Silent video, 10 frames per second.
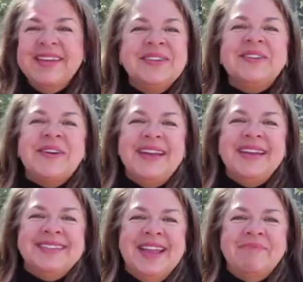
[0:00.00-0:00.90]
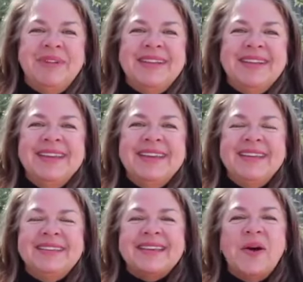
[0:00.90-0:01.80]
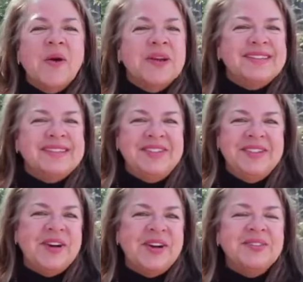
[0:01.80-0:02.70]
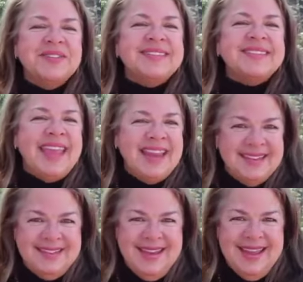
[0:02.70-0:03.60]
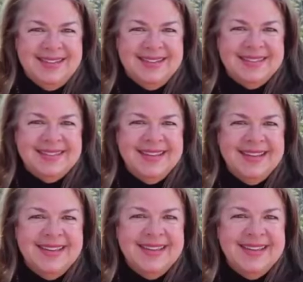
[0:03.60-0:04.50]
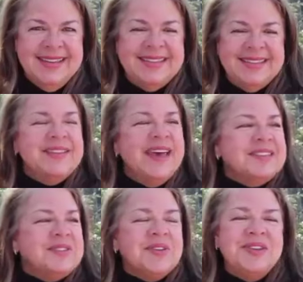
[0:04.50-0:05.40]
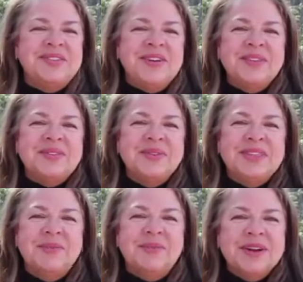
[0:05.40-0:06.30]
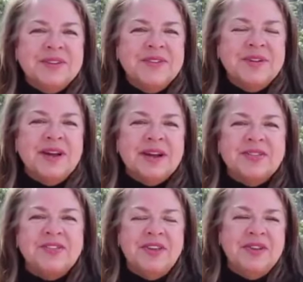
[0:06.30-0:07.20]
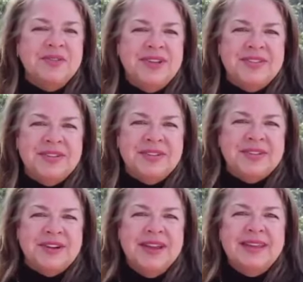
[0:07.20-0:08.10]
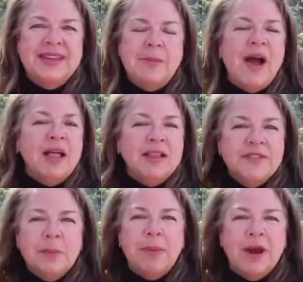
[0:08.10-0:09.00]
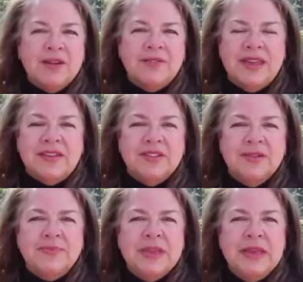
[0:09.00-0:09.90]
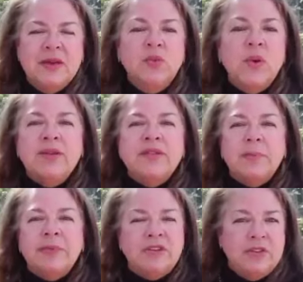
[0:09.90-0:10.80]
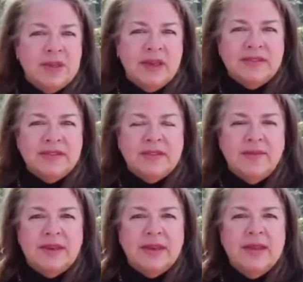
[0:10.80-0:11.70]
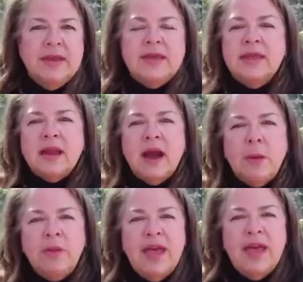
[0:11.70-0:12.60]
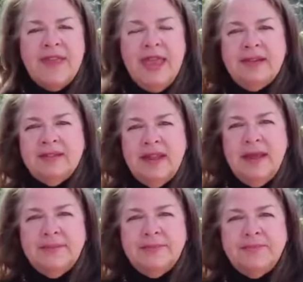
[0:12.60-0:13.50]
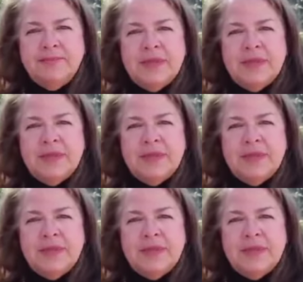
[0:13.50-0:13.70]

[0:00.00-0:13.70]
Another great example is an organization called Skateistan. So that story starts with a wonderful Australian researcher named Oliver Percovich, who wound up in 2007 in Kabul, Afghanistan.